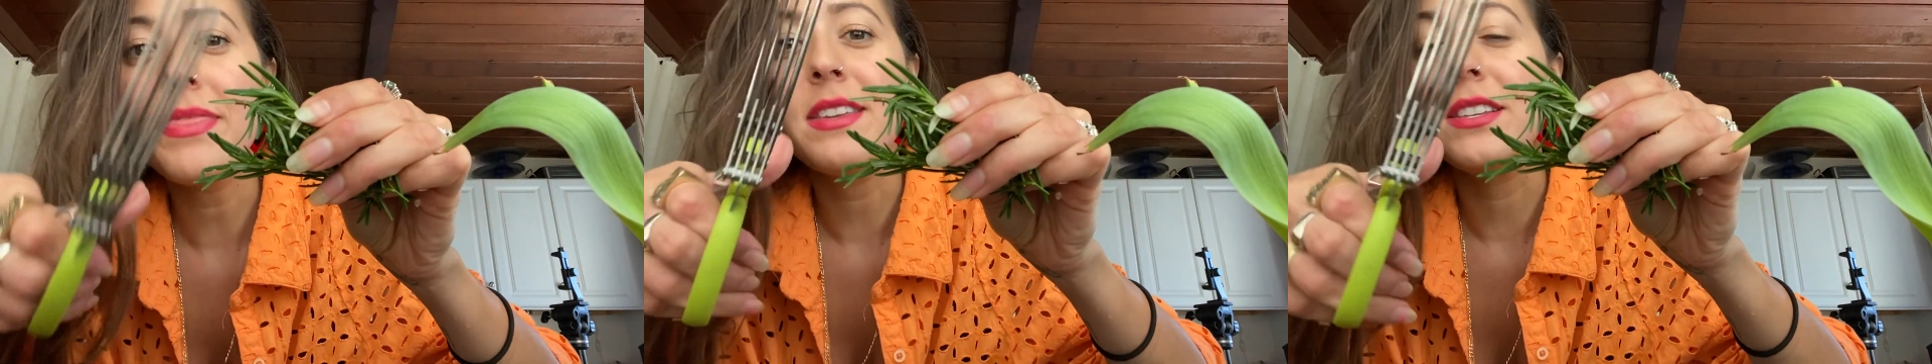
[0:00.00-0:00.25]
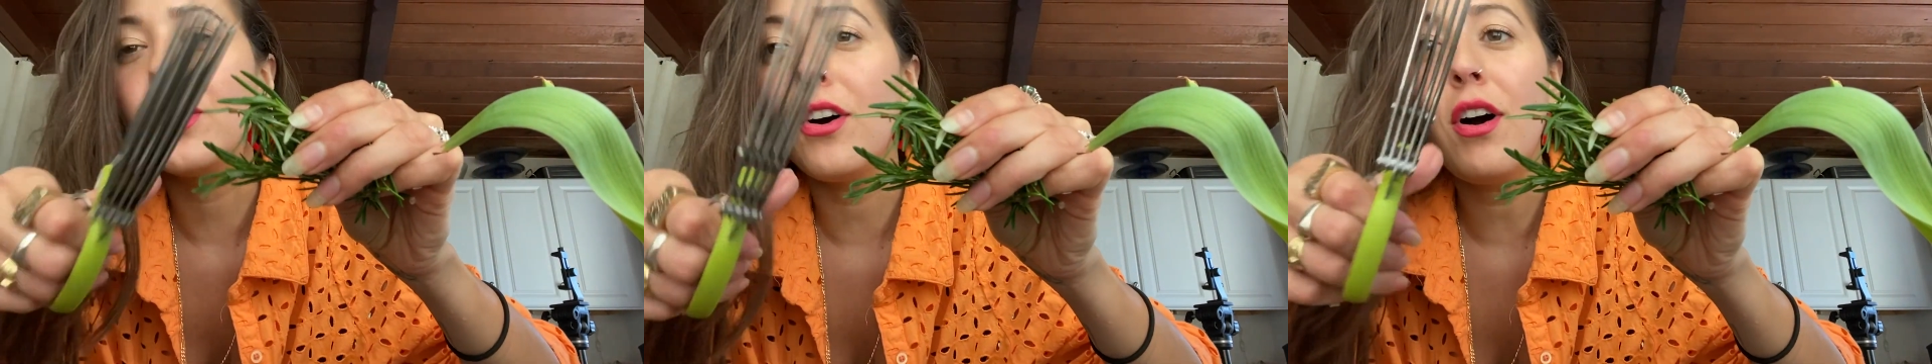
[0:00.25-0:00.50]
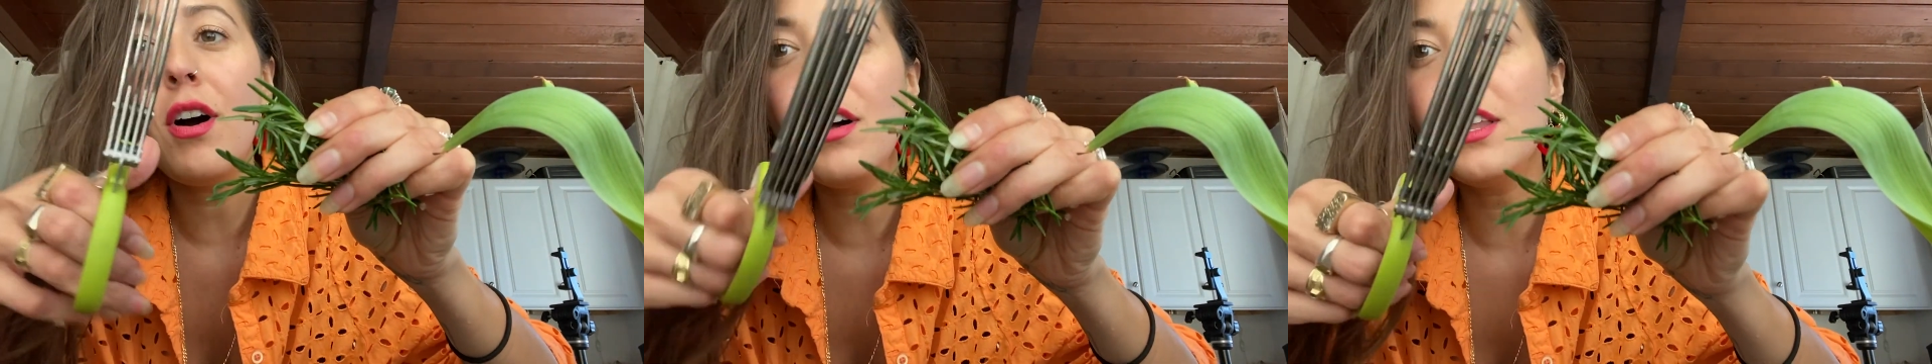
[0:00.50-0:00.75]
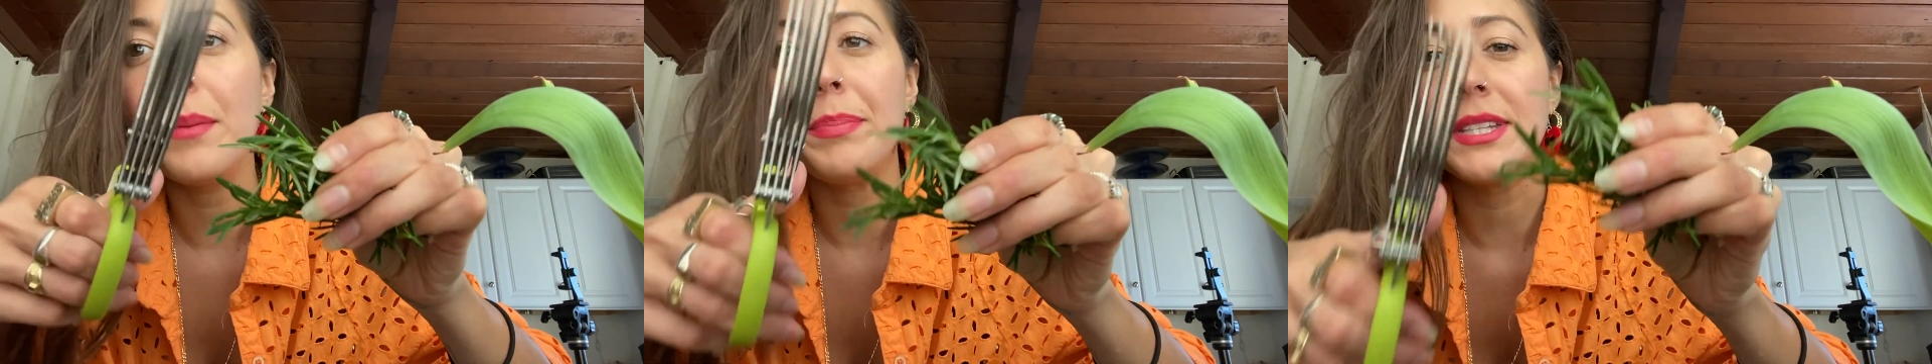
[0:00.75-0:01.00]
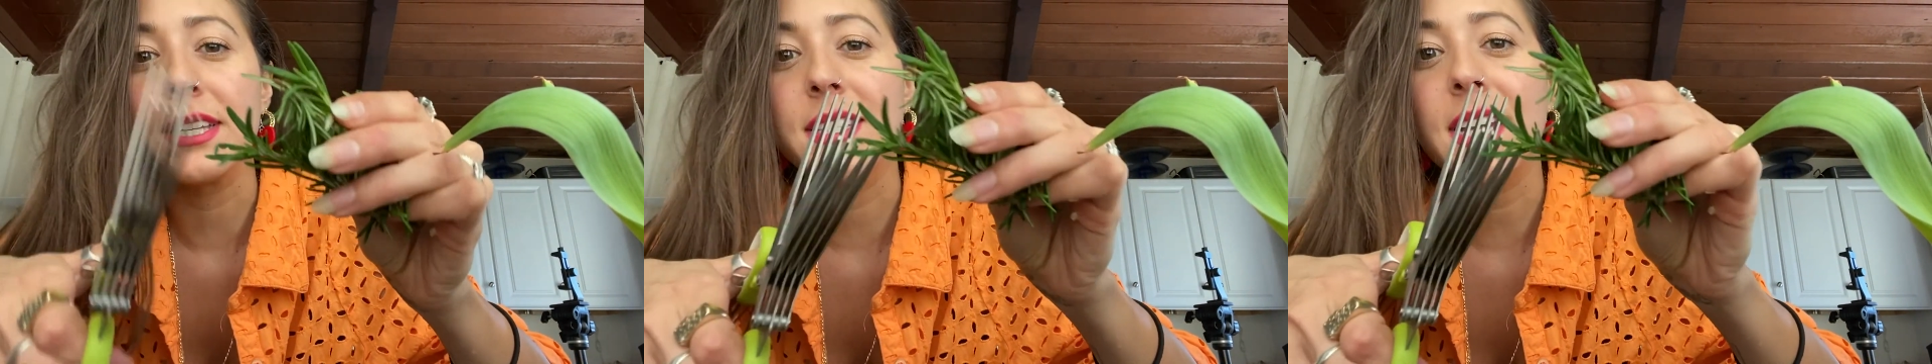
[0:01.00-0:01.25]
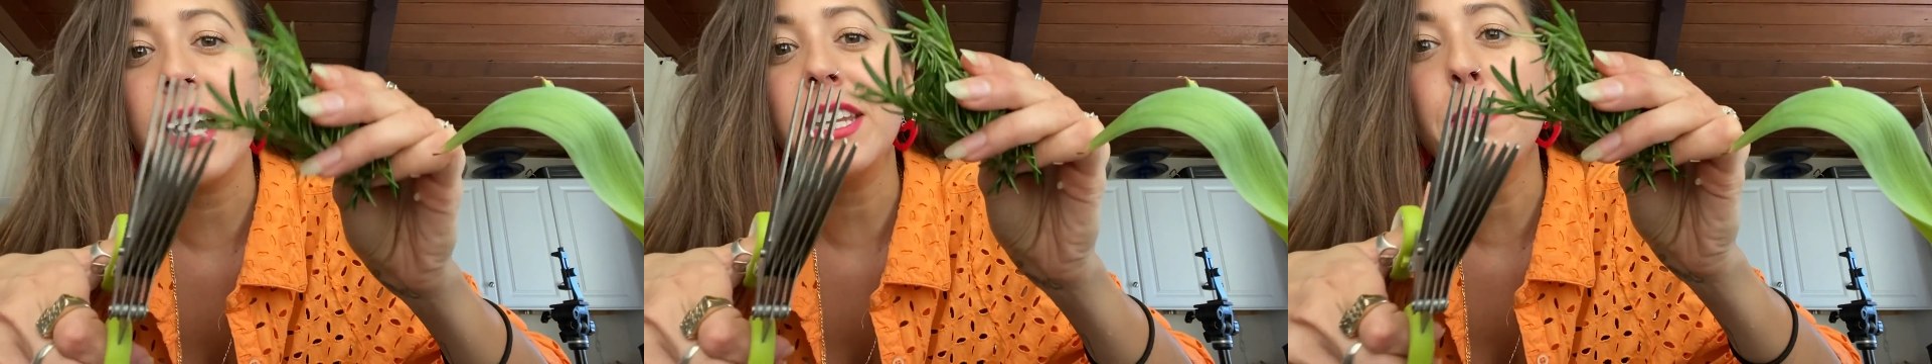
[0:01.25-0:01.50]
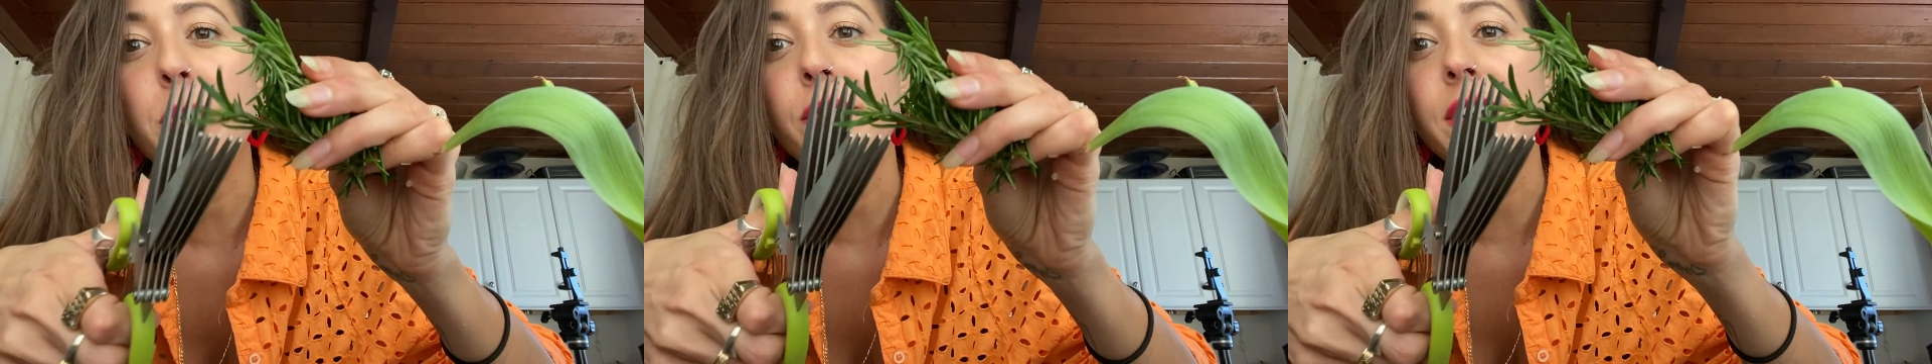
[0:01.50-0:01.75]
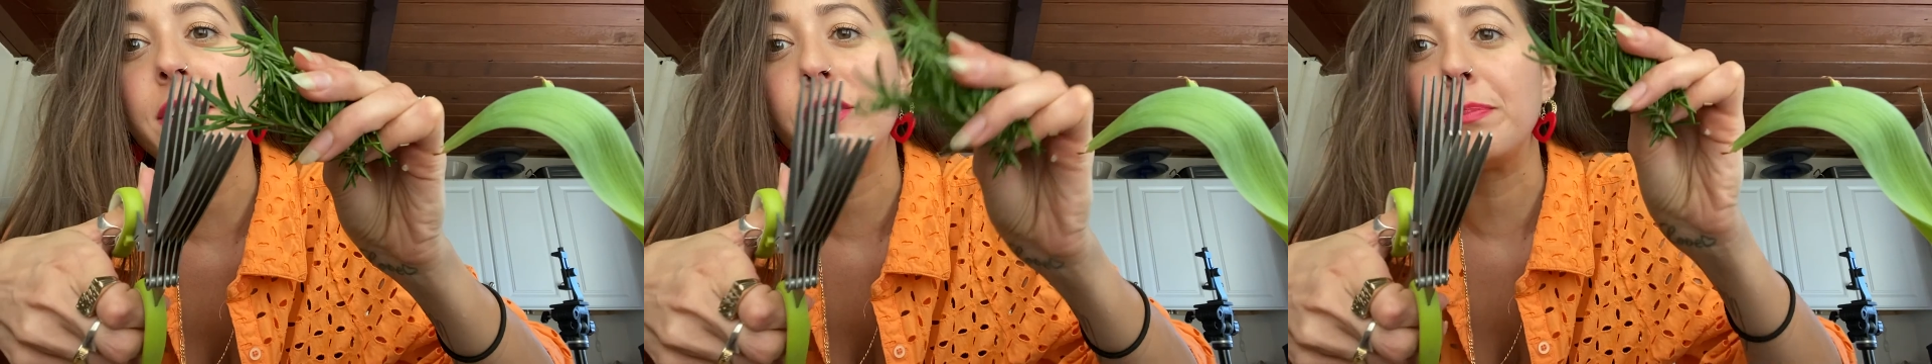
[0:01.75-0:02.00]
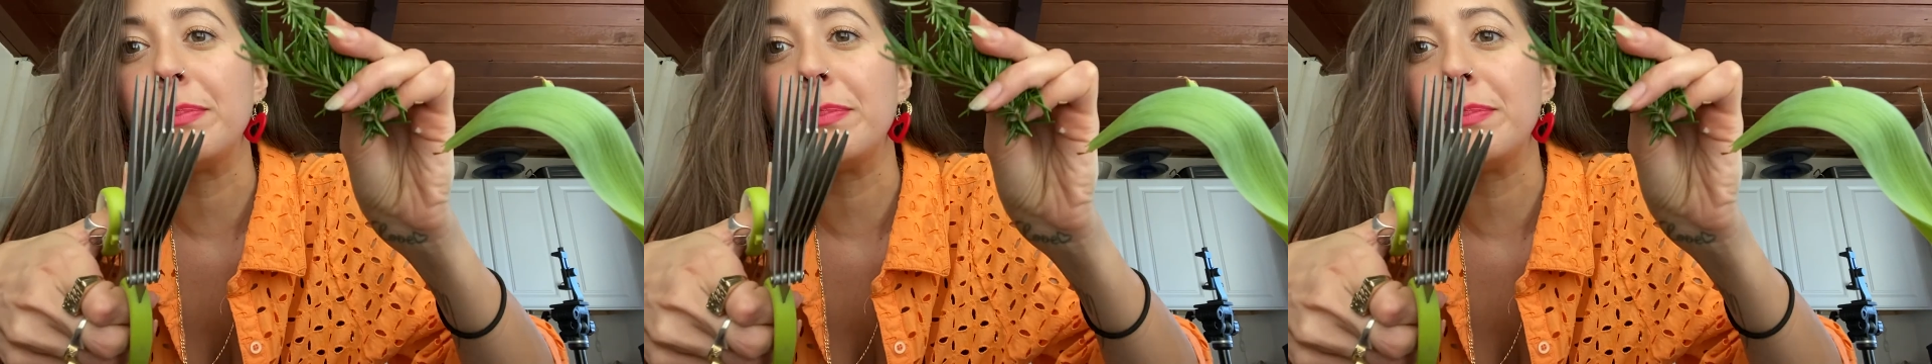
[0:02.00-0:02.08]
these all up into tiny, perfect little